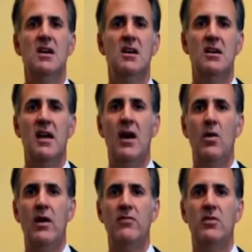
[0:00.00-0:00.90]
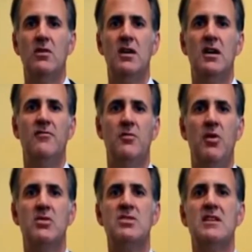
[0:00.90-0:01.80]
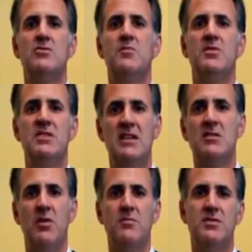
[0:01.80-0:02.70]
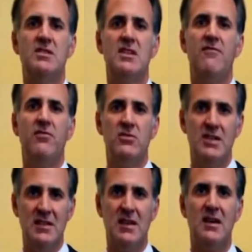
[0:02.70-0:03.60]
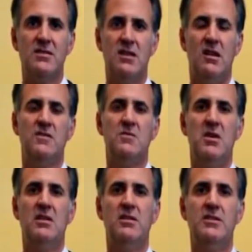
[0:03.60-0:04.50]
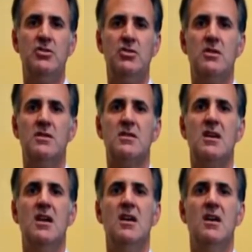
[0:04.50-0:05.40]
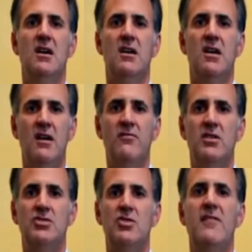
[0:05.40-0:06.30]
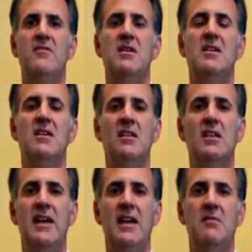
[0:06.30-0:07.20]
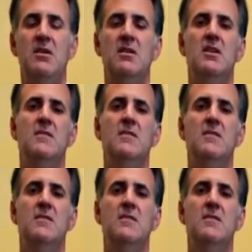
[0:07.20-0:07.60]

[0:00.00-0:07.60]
However, for personal injury protection purposes, that first $10,000 of medical insurance coverage, you have to make a claim